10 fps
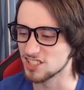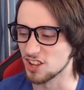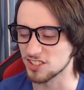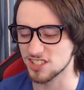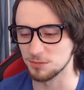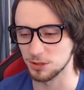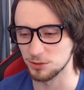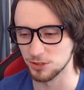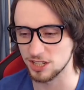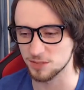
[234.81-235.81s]
does not
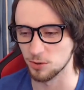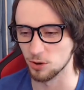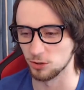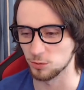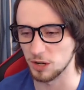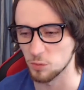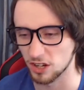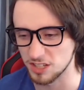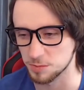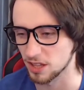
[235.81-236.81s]
simply respawn when
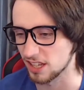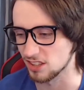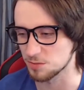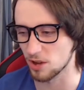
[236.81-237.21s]
one is playing the